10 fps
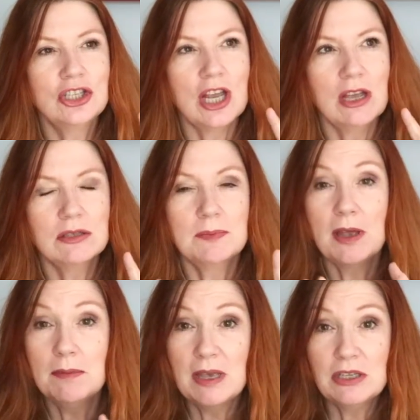chose,
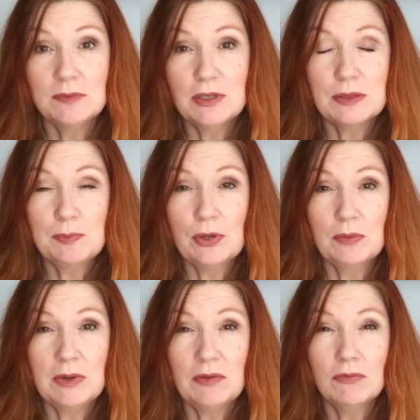my measurements
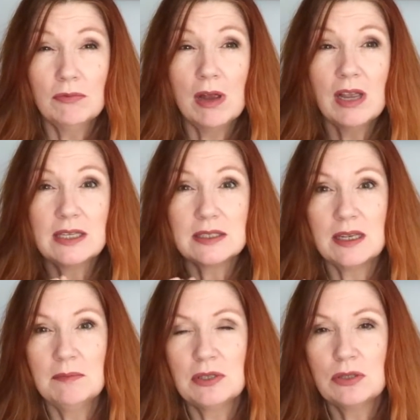put me right
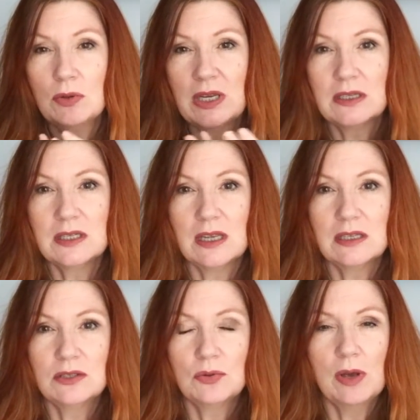in between a
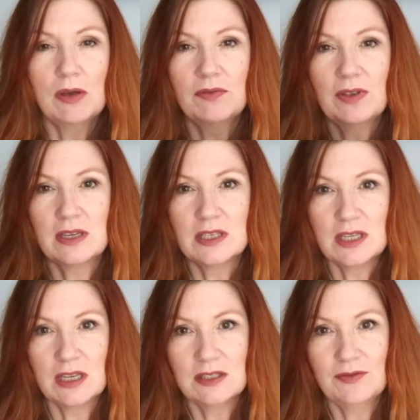size 12 and a
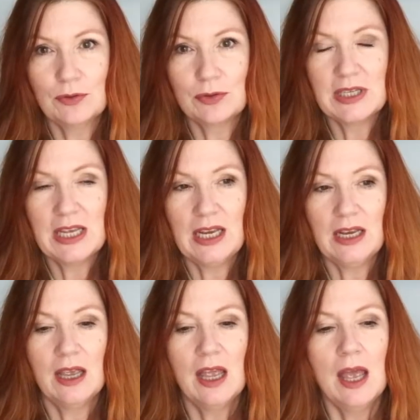size
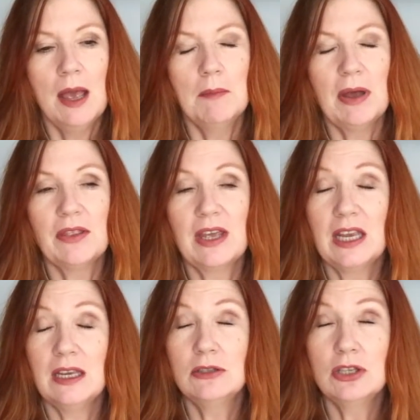14, but
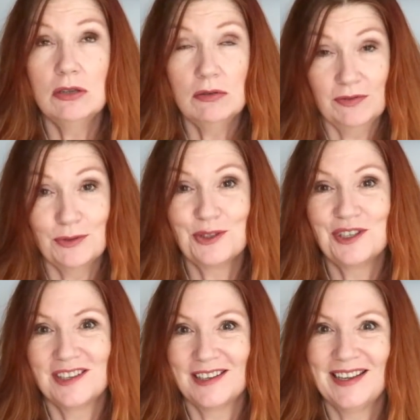they do
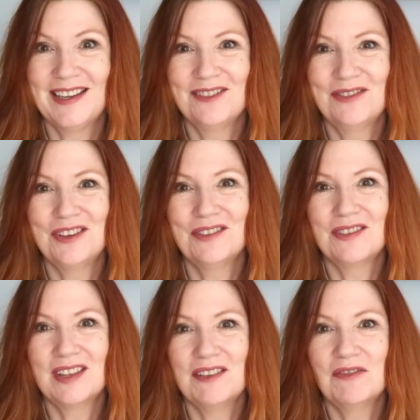fortunately give you
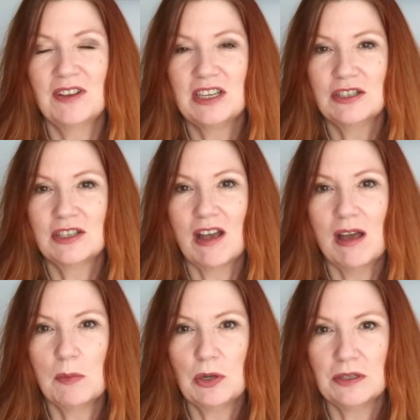the finished
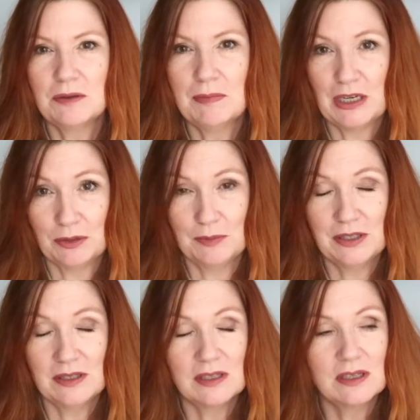garment
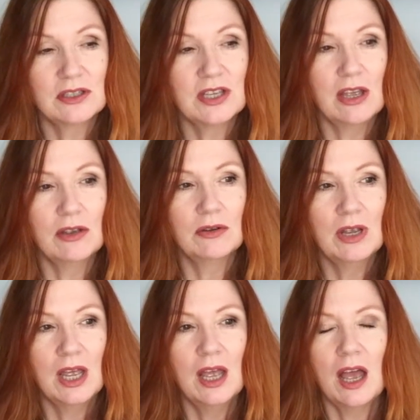measurements. So
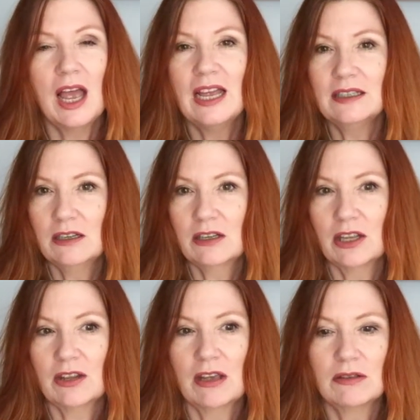I had a look
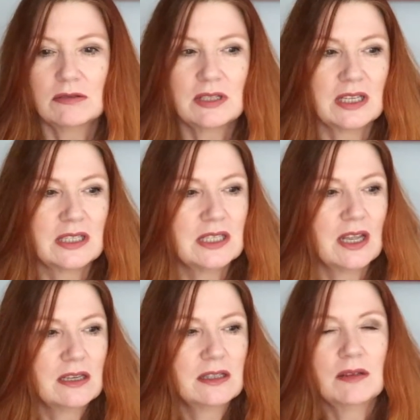at those and
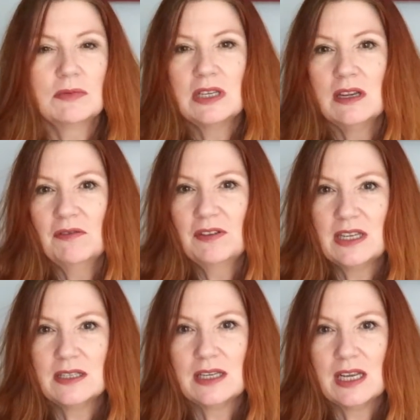decided there was enough
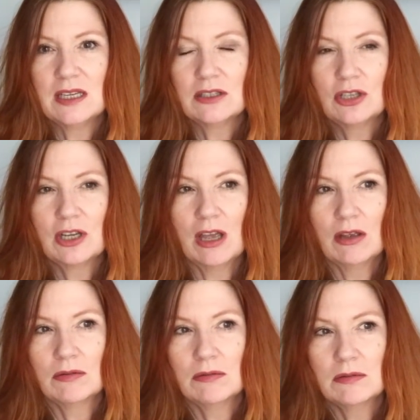ease in it to
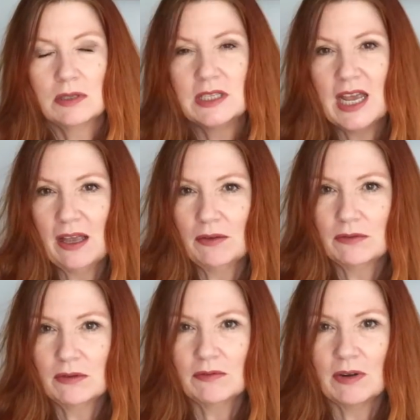go
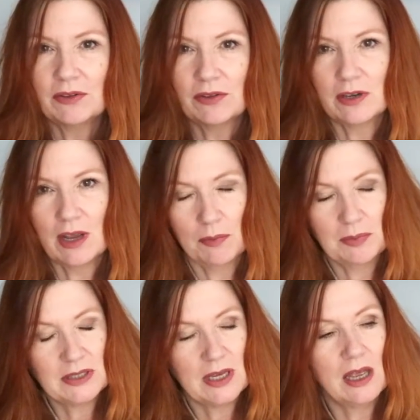down rather than
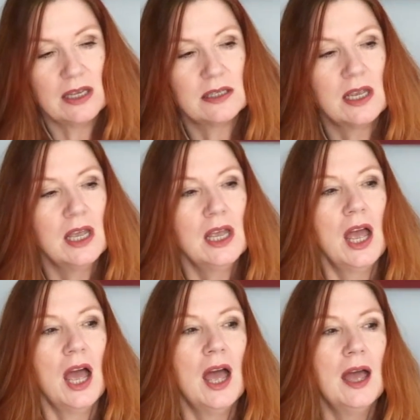up a size.
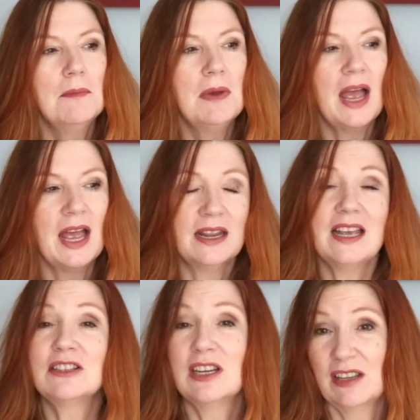And
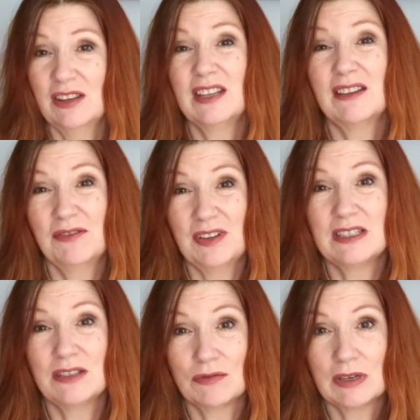actually I think the
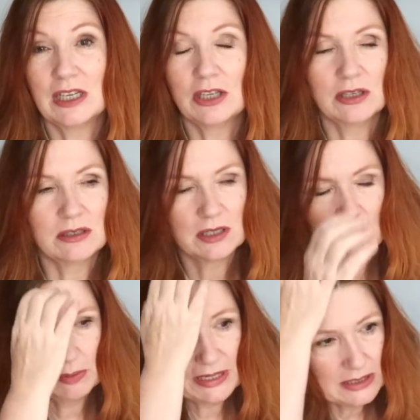fit is really good, so
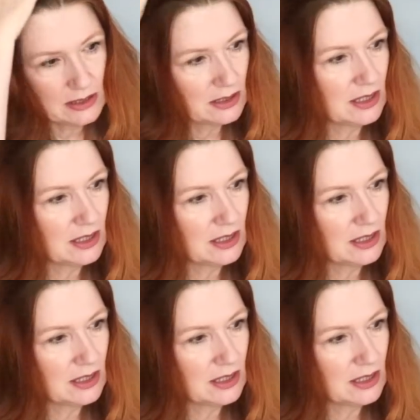I'm pleased I